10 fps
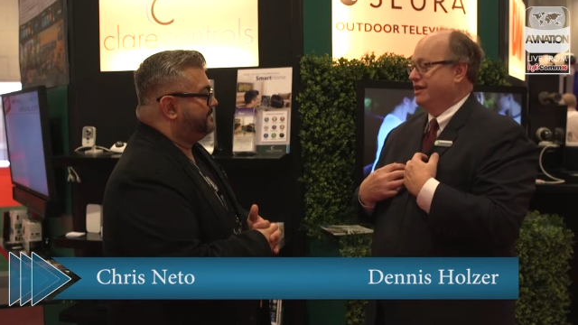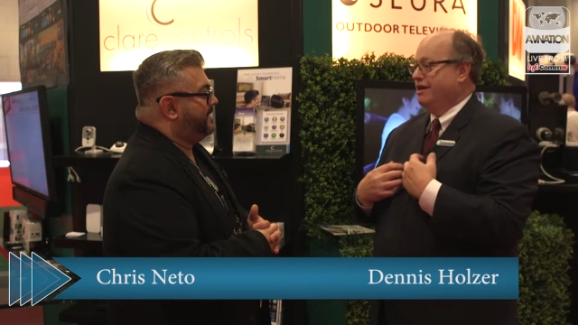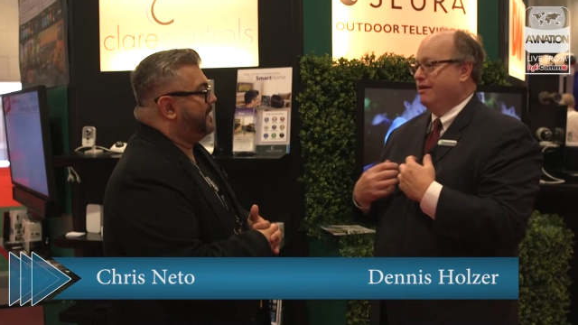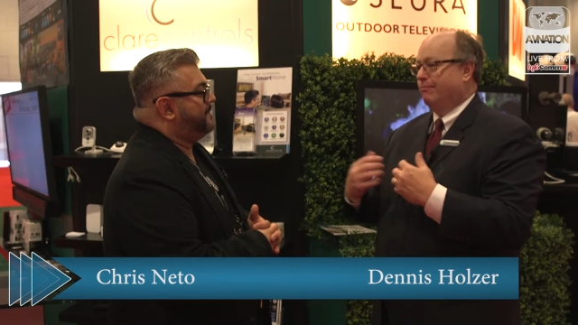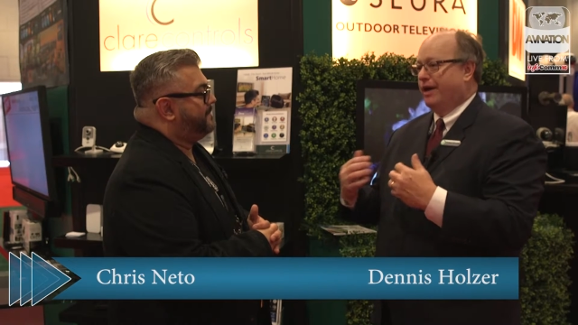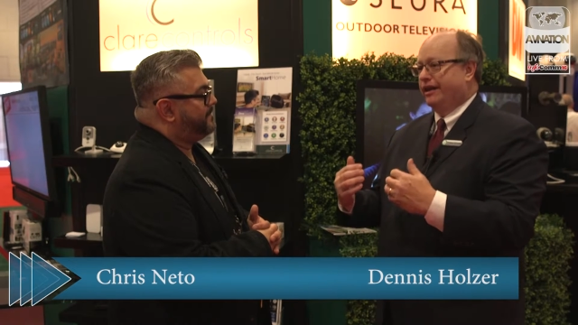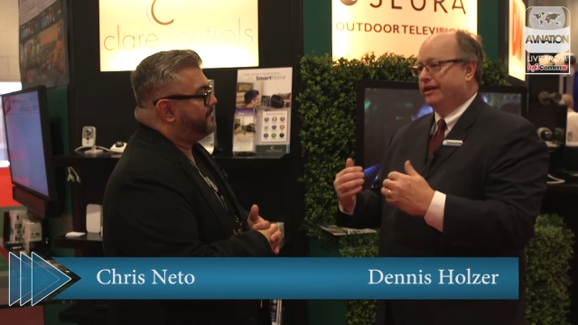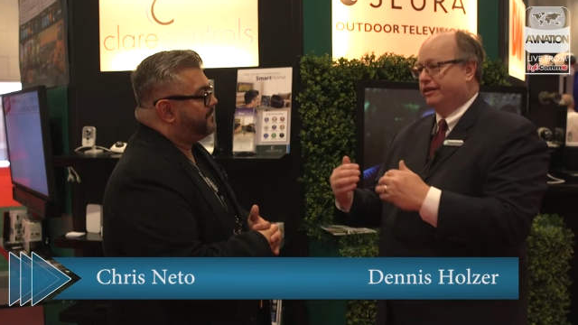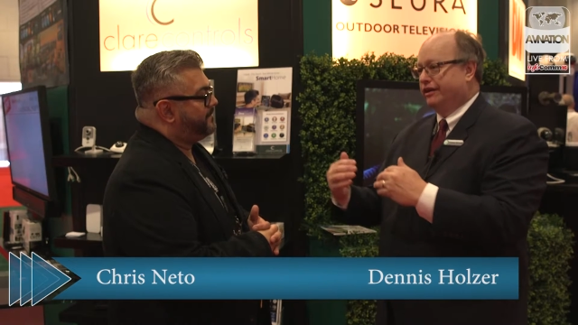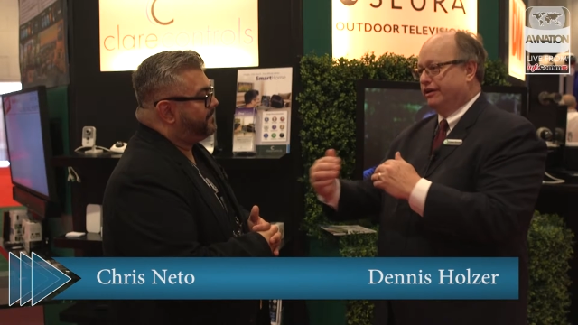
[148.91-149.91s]
Speaker 1: Yeah. But
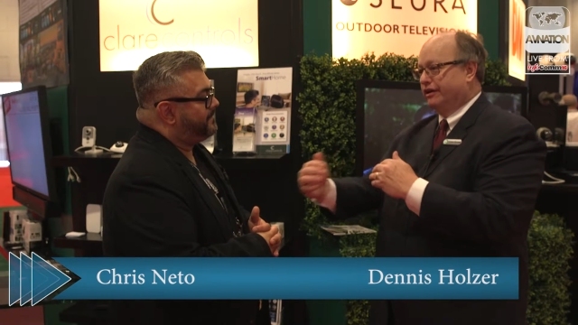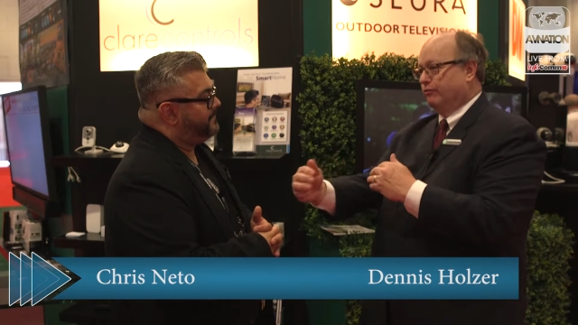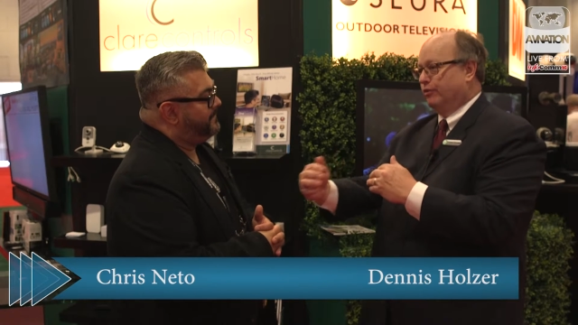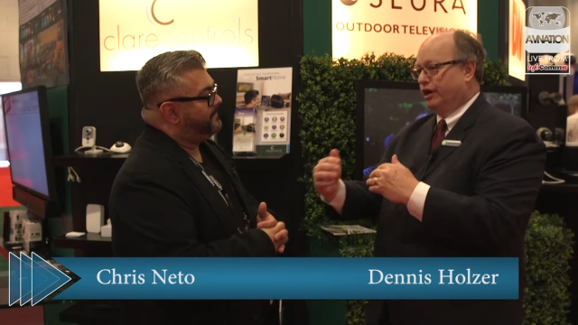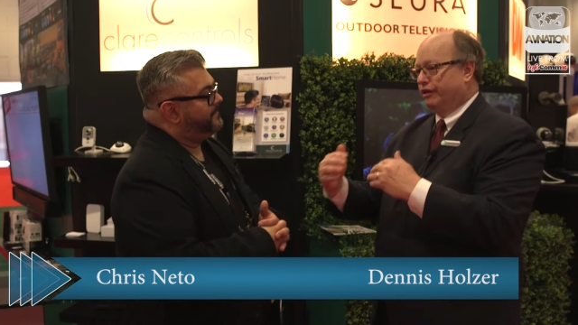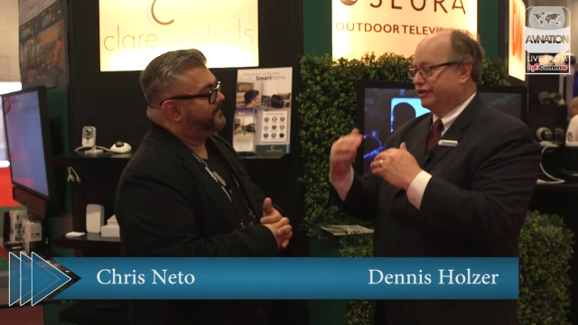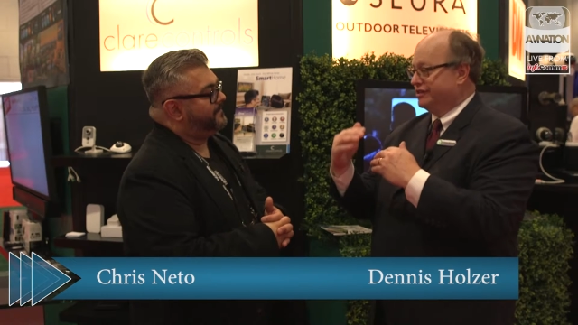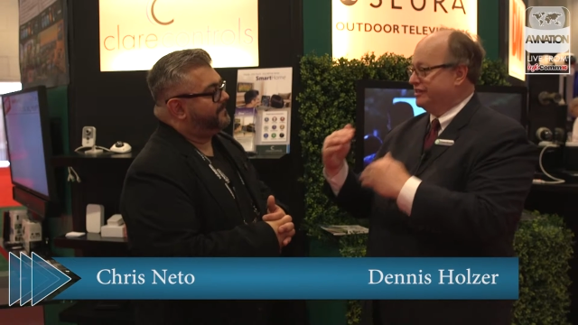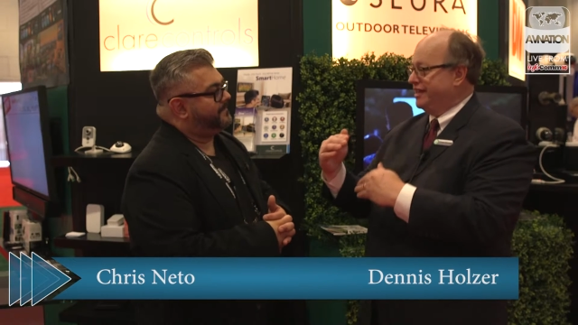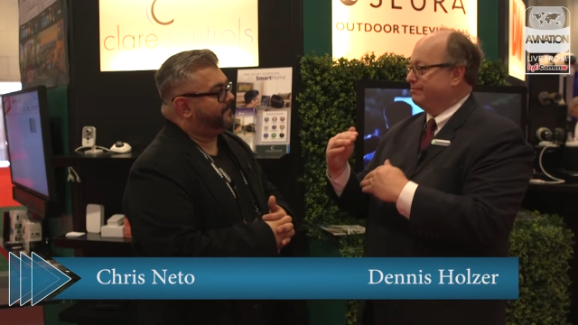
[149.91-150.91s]
there, where the
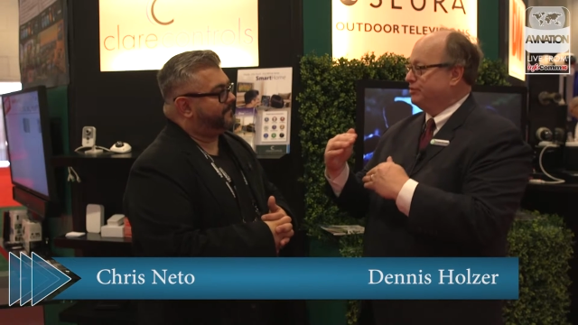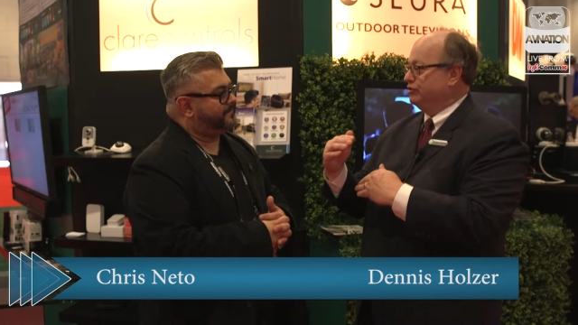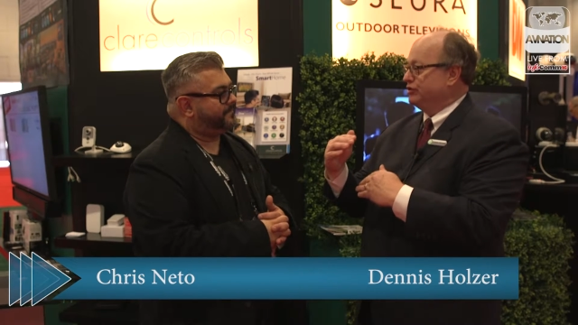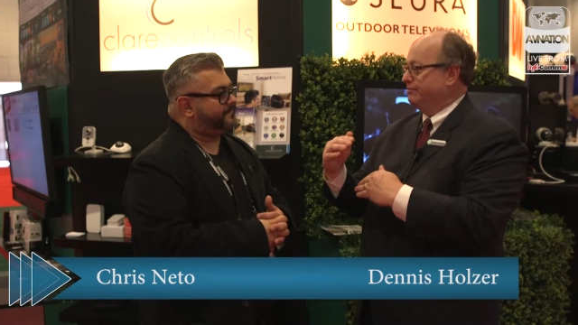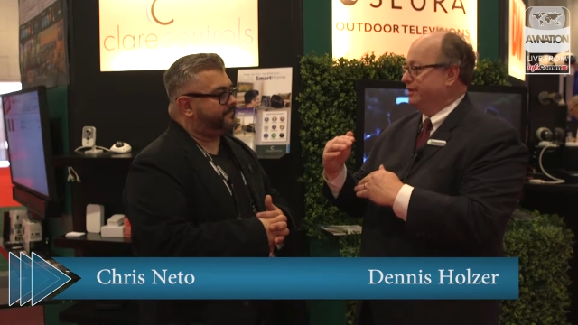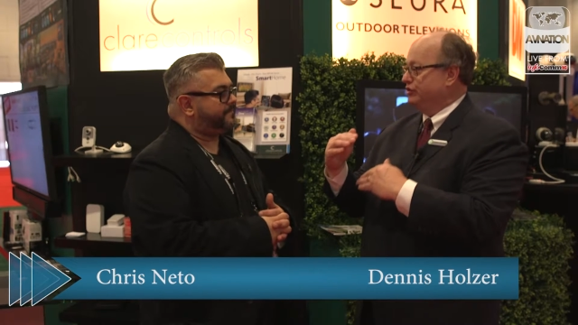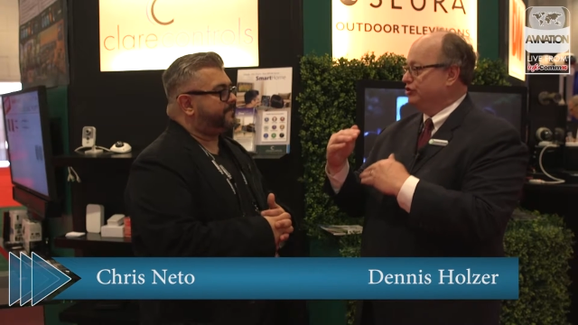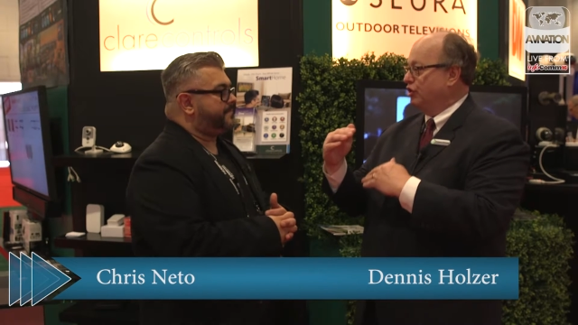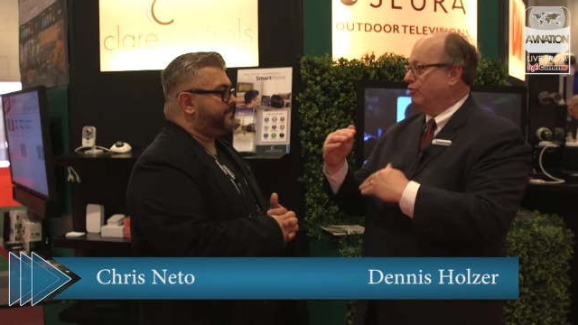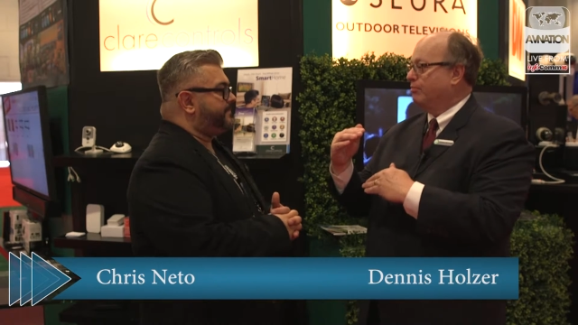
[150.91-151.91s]
steps used to be
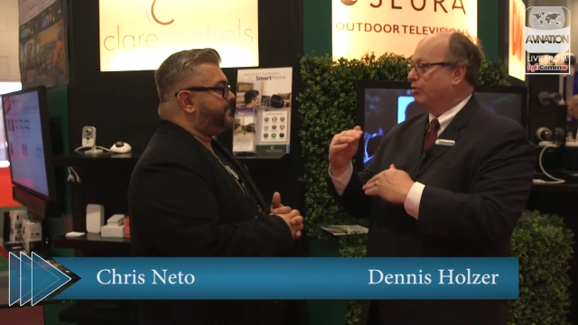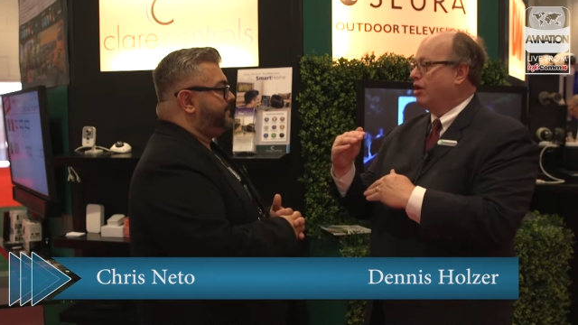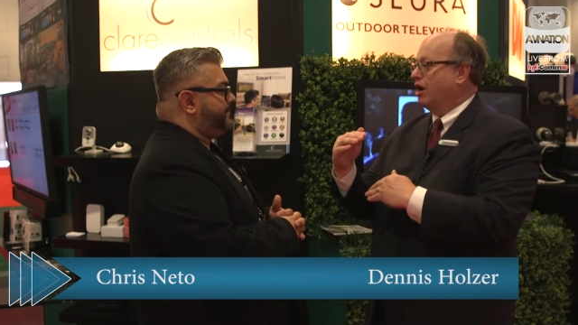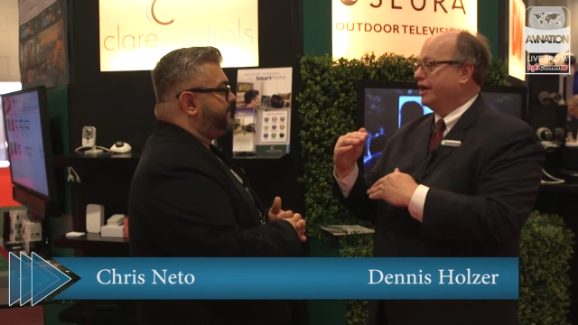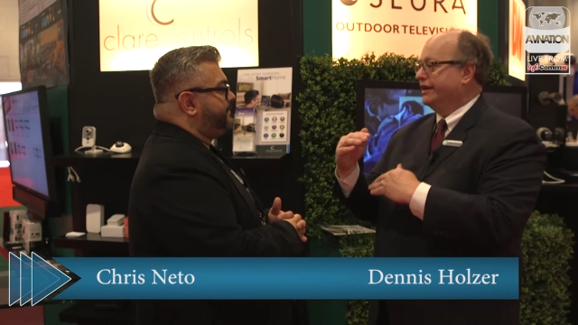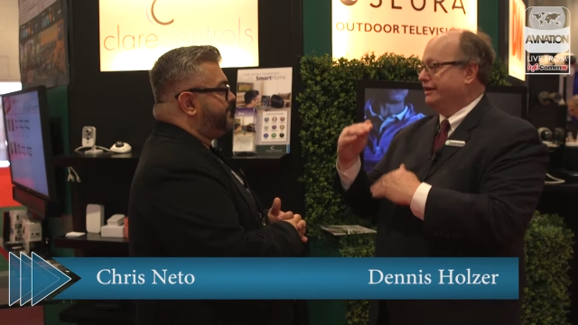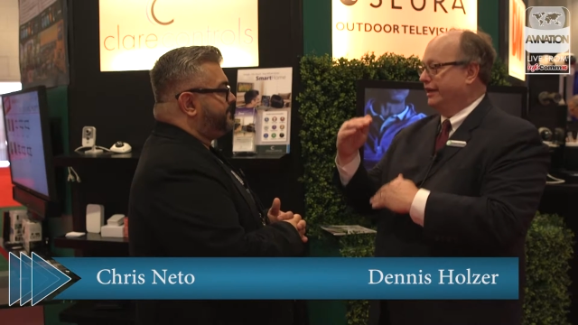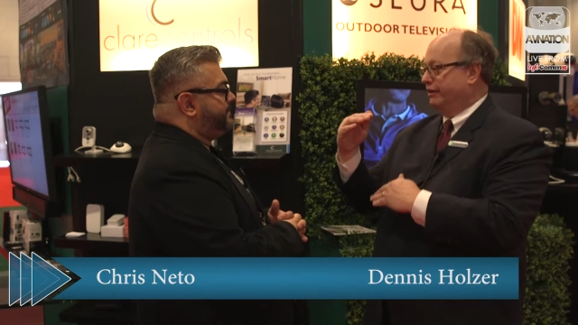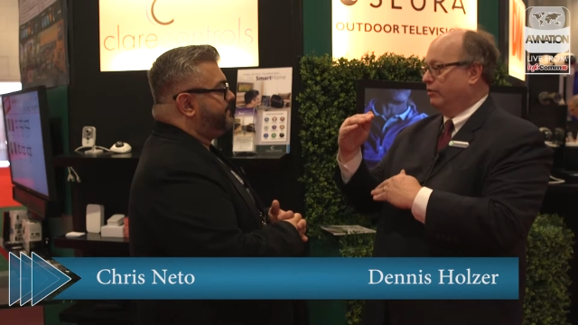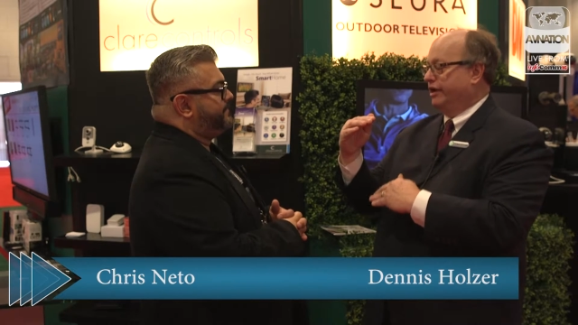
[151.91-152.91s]
so broad and,
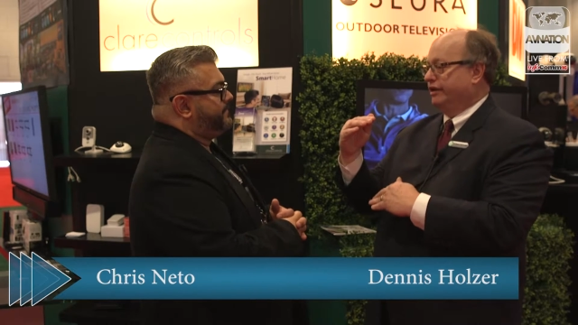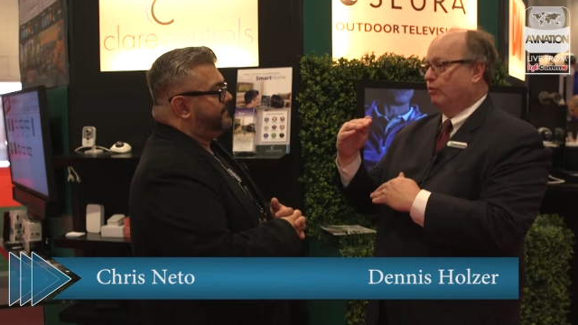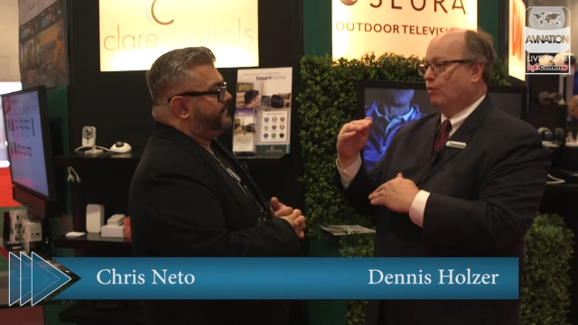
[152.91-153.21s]
and, and